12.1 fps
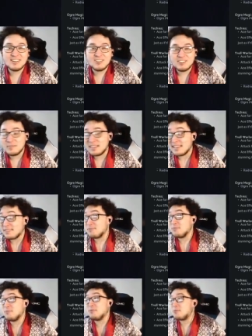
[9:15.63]
and you can be like,
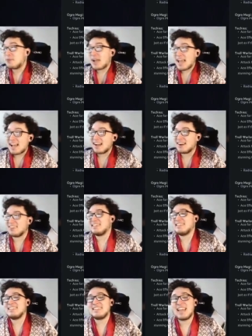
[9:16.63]
wow, I
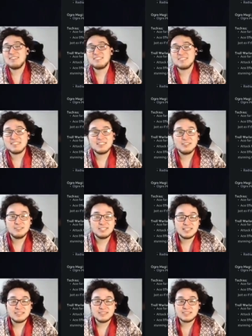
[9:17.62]
can counter the
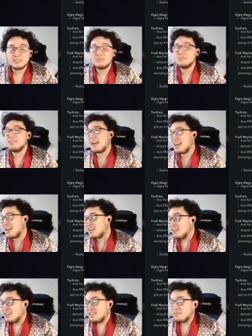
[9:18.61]
elusives.
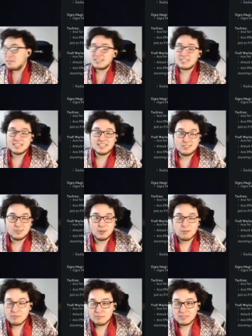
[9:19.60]
The biggest thing is you
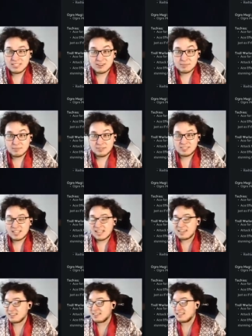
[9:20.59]
go through Disruptor's
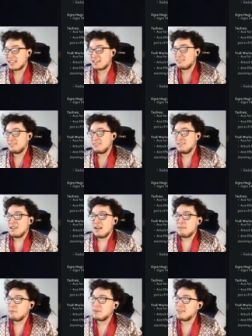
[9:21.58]
static cloud.
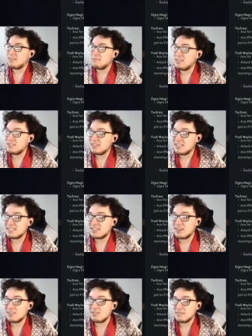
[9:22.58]
I mean, what other mischances
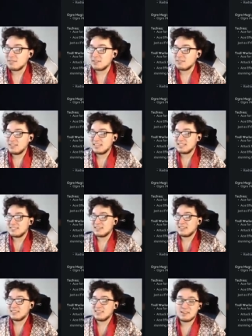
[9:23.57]
are there even? Riki's
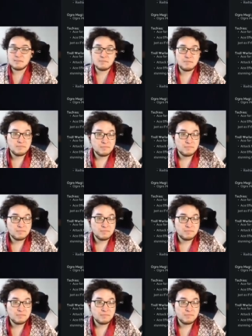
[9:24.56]
not in the game.